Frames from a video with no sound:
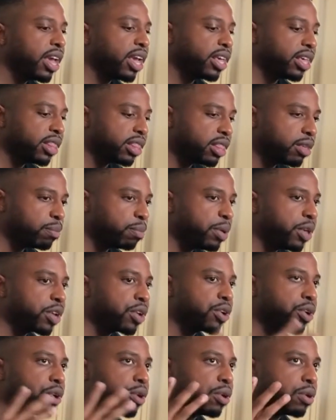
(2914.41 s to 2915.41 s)
And the
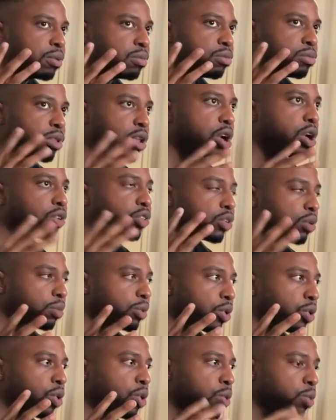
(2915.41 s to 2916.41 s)
bigger
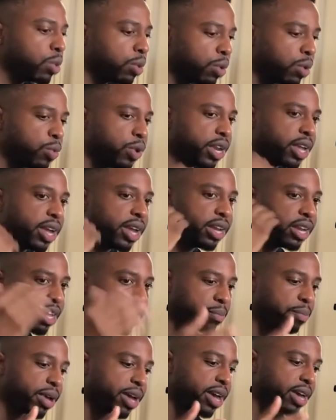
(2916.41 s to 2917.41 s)
long-term goal where we want to
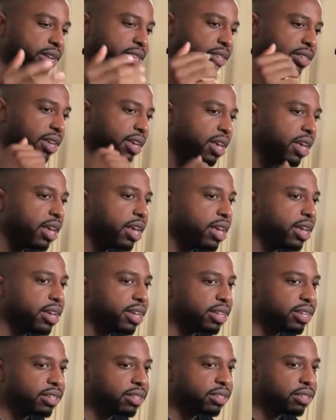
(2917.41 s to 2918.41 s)
end up as
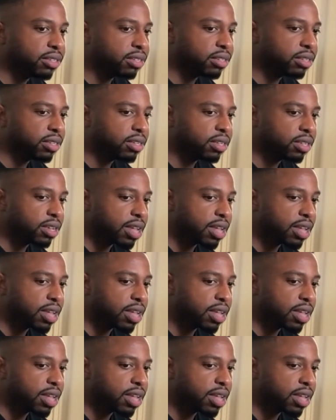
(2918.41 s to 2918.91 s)
is,